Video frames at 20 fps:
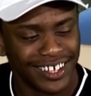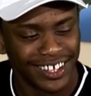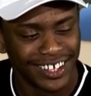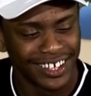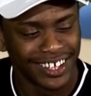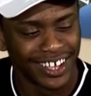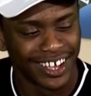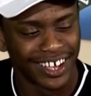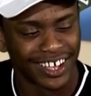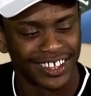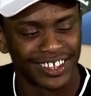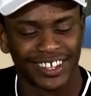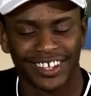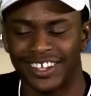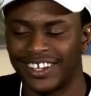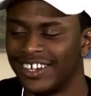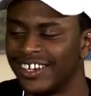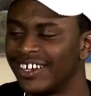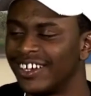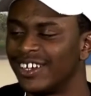Yeah,
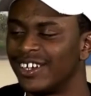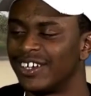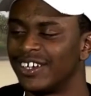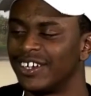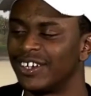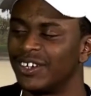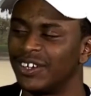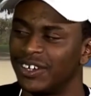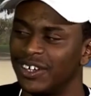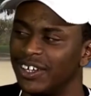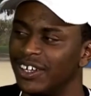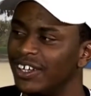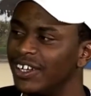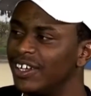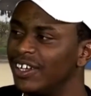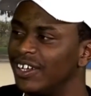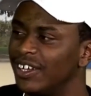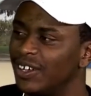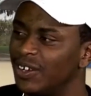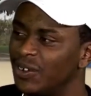they,
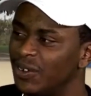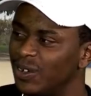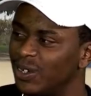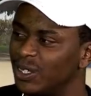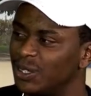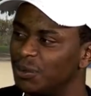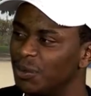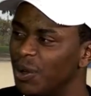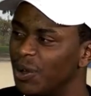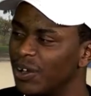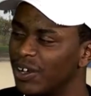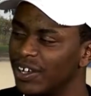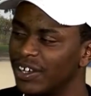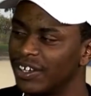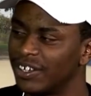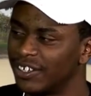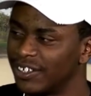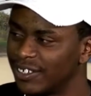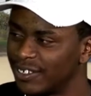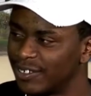we
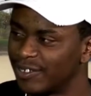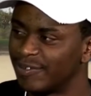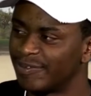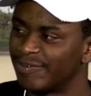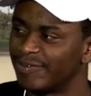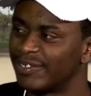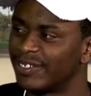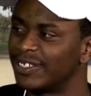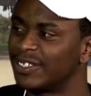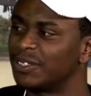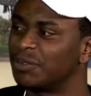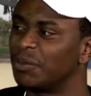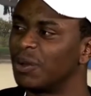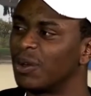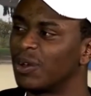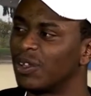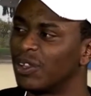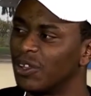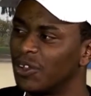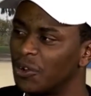
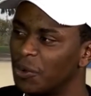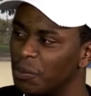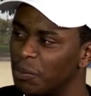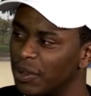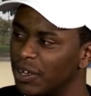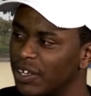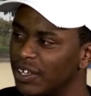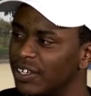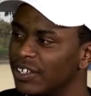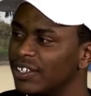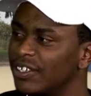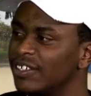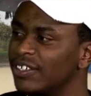smoke a little bit.